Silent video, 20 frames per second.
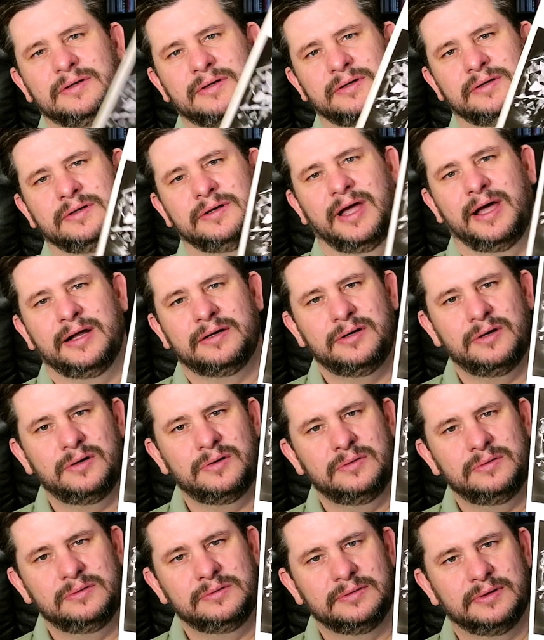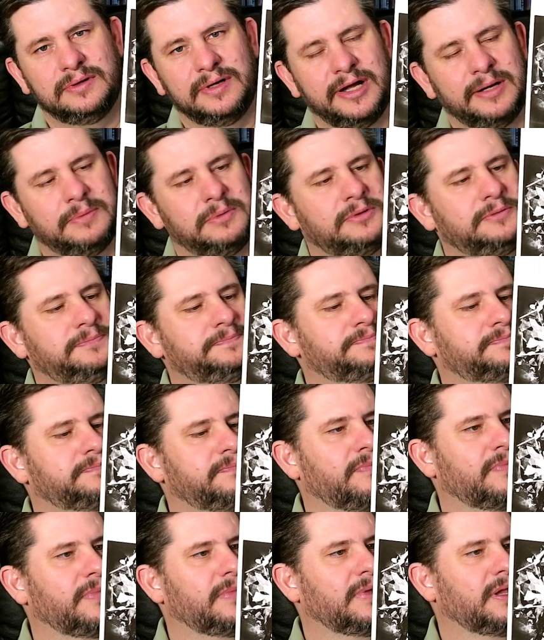on Atco label,
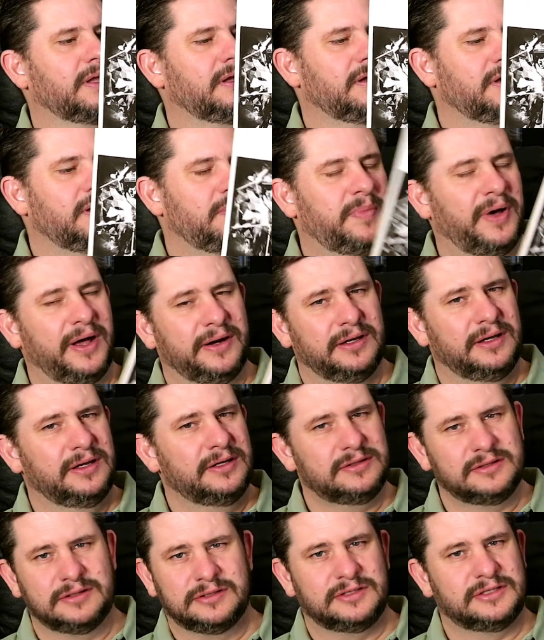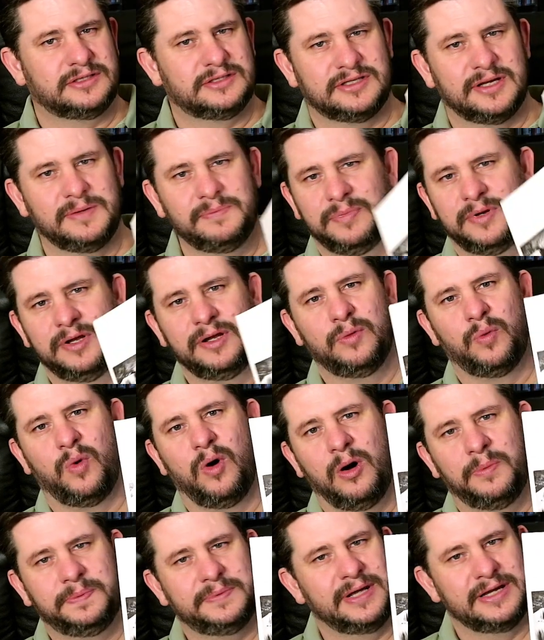but it's simply
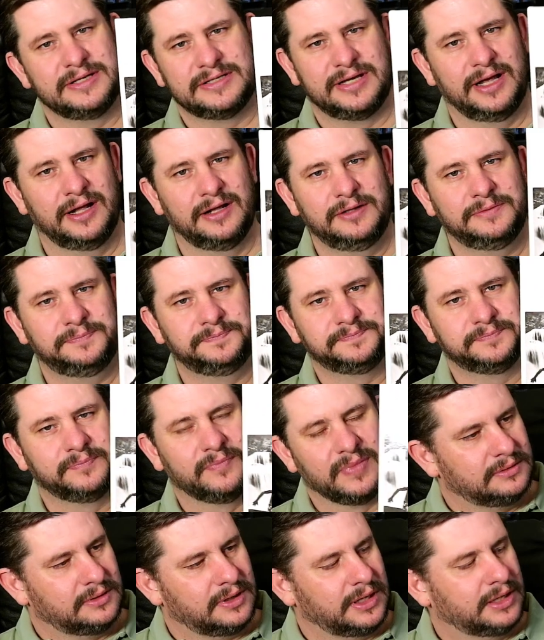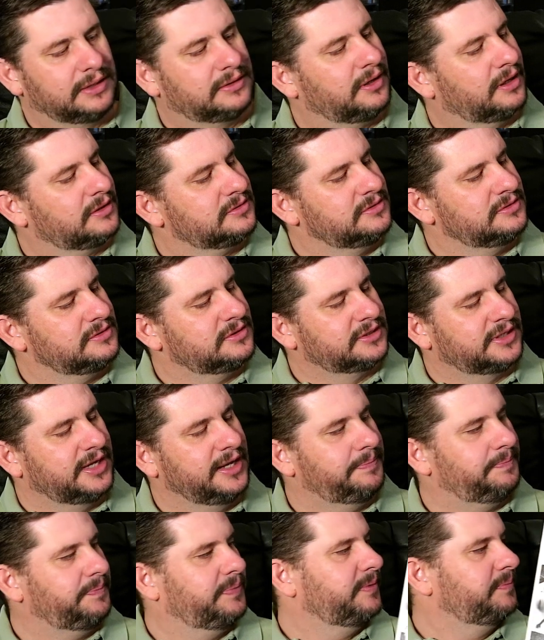warped as hell. It doesn't
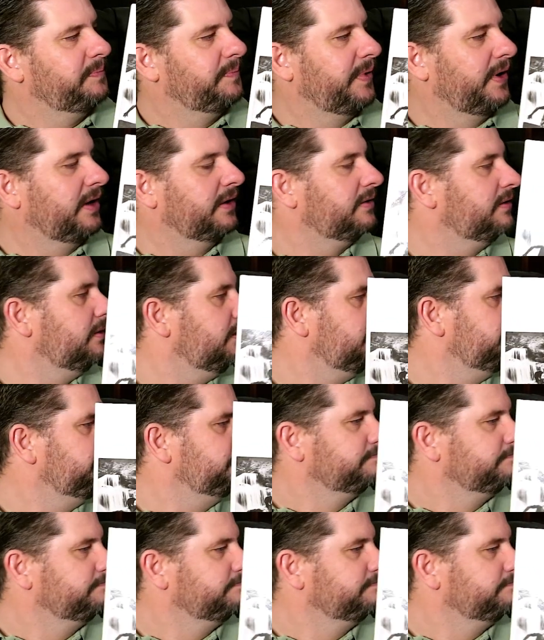skip, but